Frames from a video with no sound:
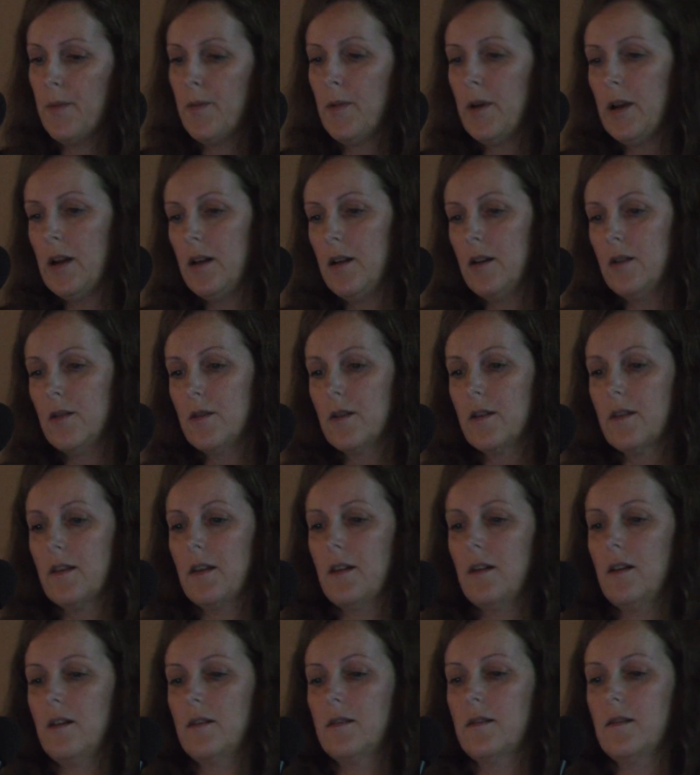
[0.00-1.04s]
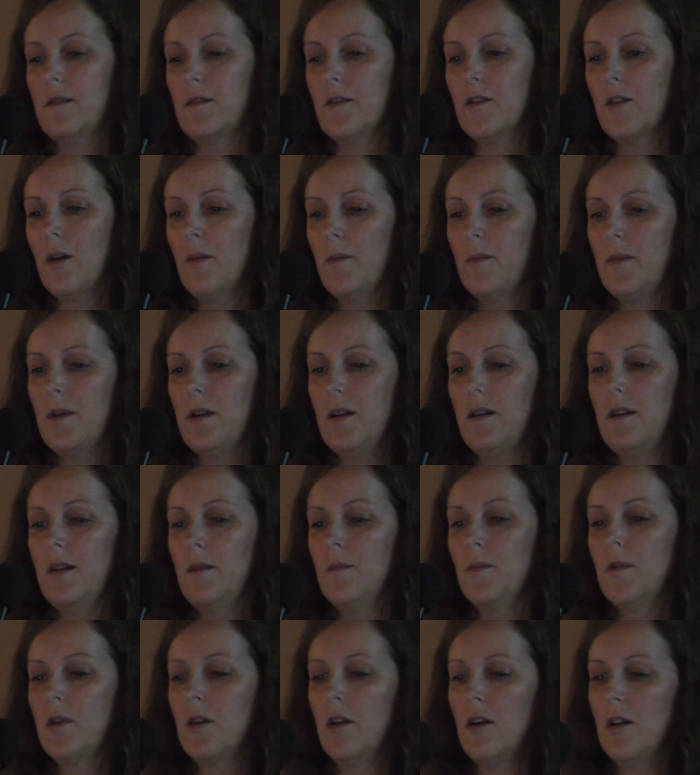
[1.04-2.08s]
We looked at some
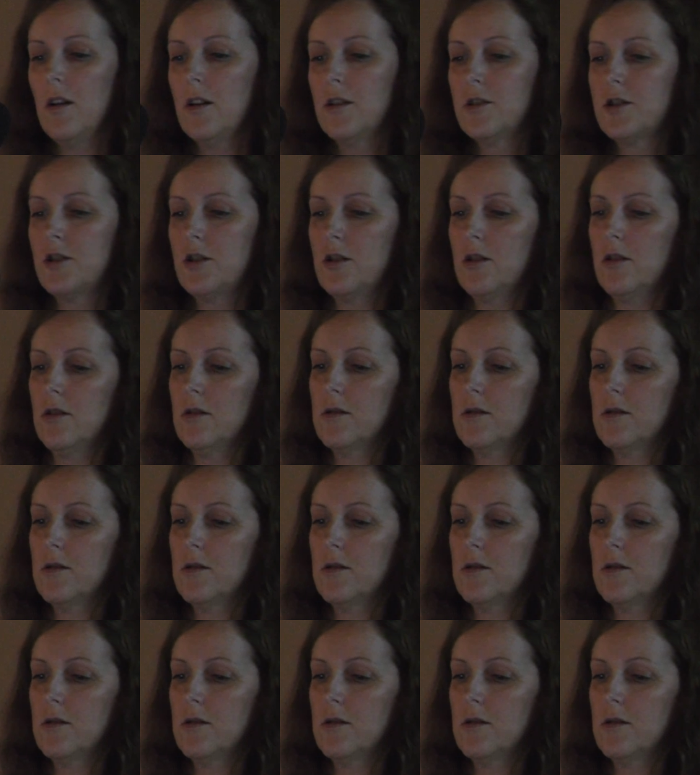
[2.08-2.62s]
immunology